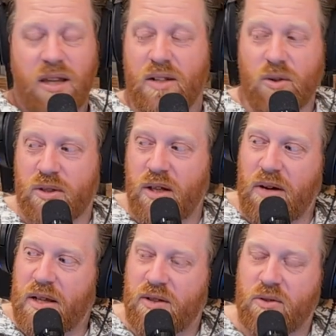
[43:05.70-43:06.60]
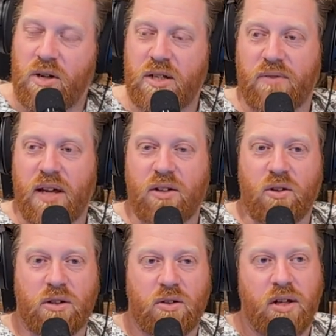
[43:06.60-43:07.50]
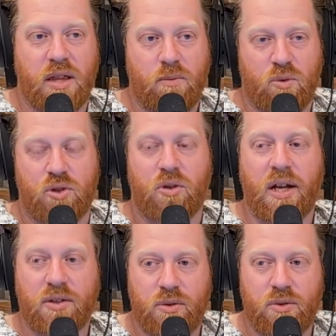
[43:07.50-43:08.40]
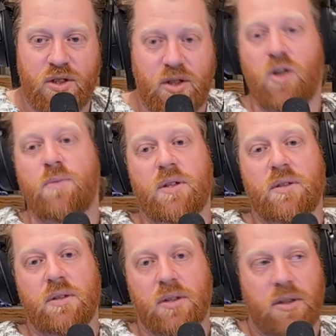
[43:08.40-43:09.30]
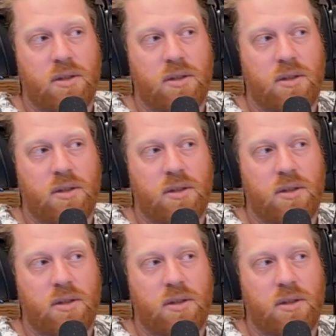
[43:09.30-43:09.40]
There's also other stories of other doctors, like they were trying to determine